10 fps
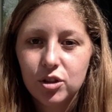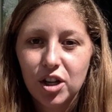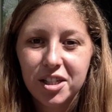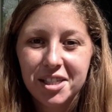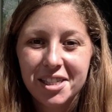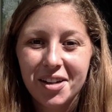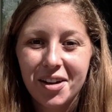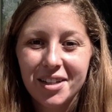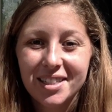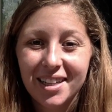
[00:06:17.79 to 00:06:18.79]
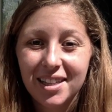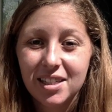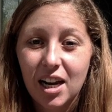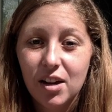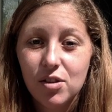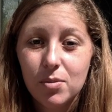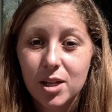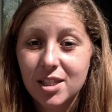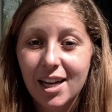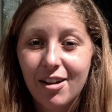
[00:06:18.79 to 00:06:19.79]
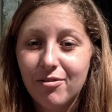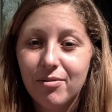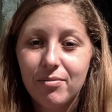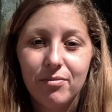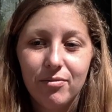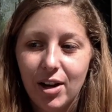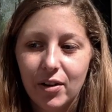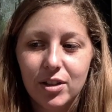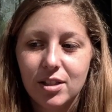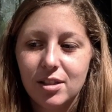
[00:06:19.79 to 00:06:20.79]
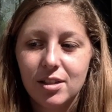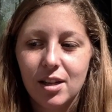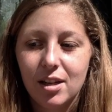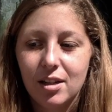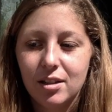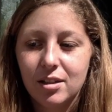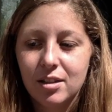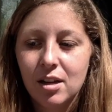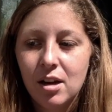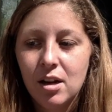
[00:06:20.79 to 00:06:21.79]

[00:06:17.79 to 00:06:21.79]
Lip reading: trying to detox and get these out of you, because they have viruses and